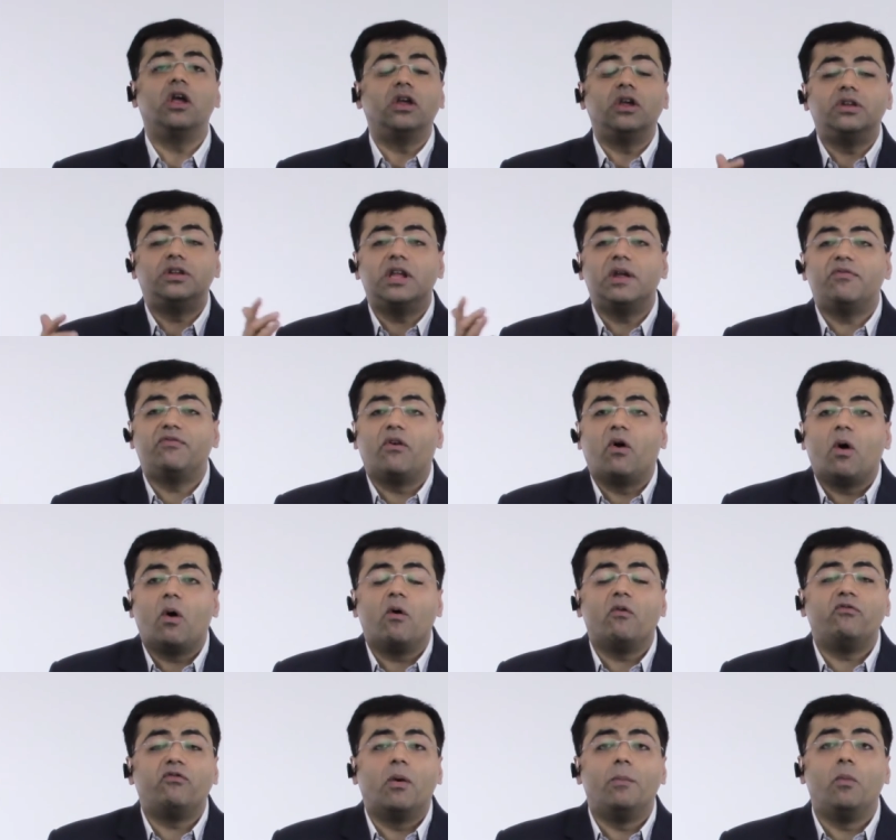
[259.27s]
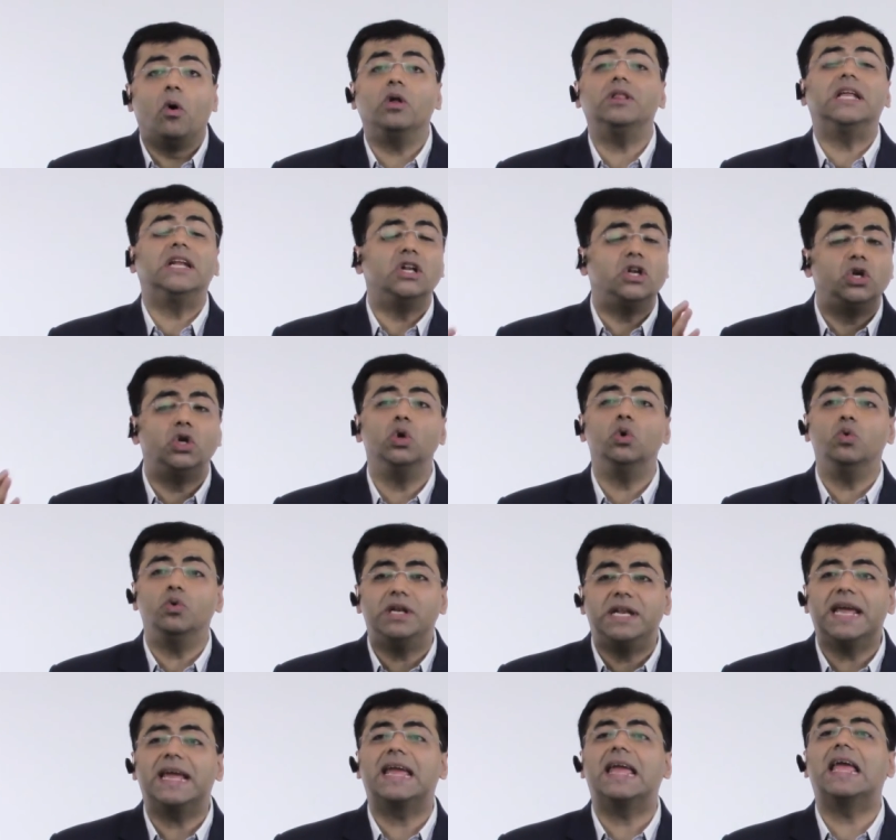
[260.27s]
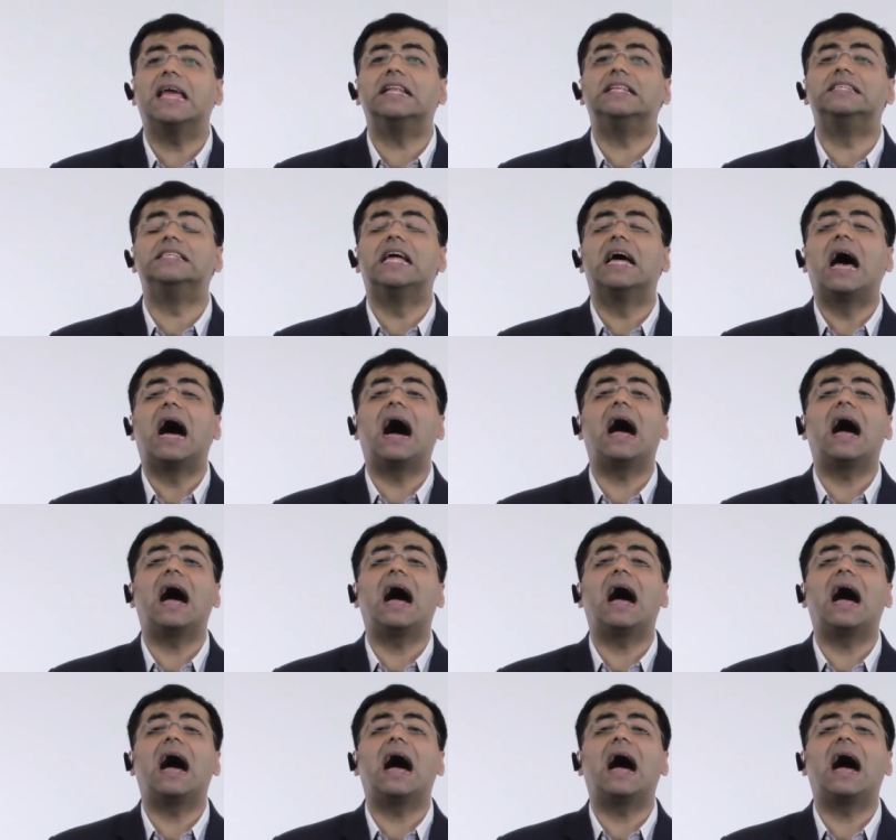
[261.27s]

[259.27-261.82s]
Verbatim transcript: You see, for more than 2 decades,